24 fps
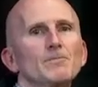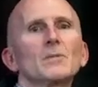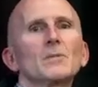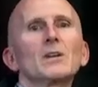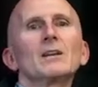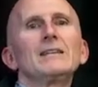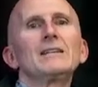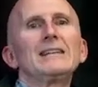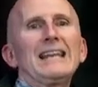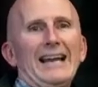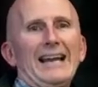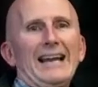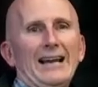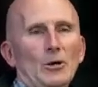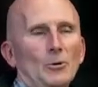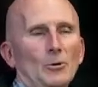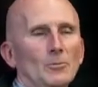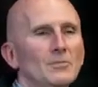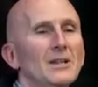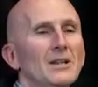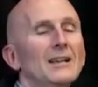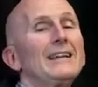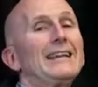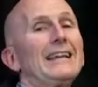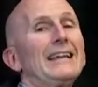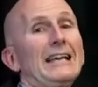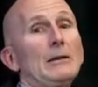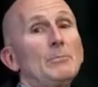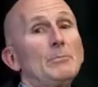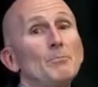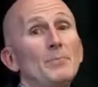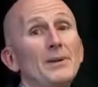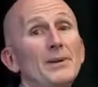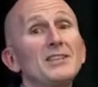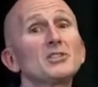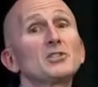Now, in
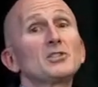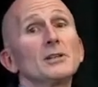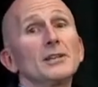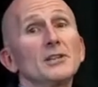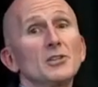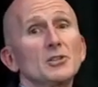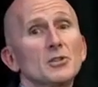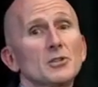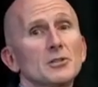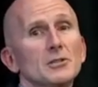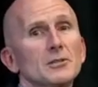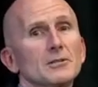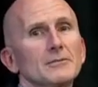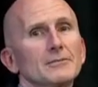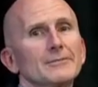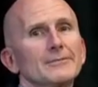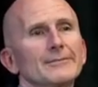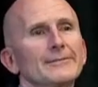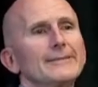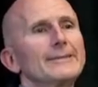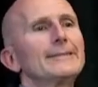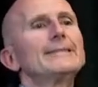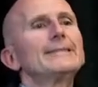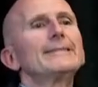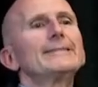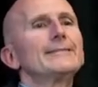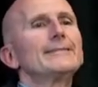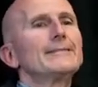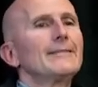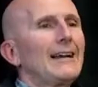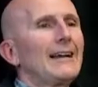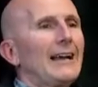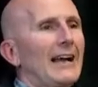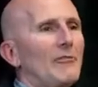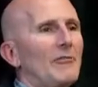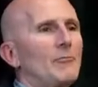business,
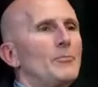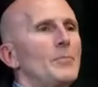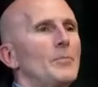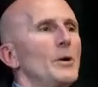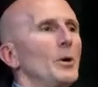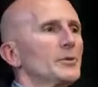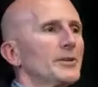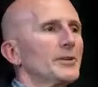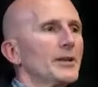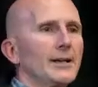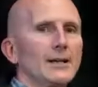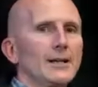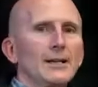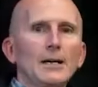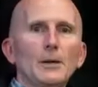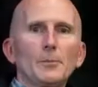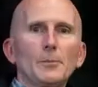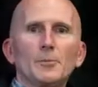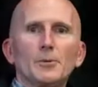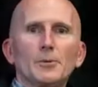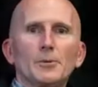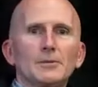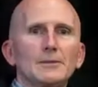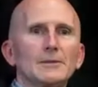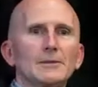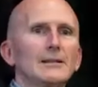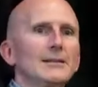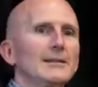I've built it up.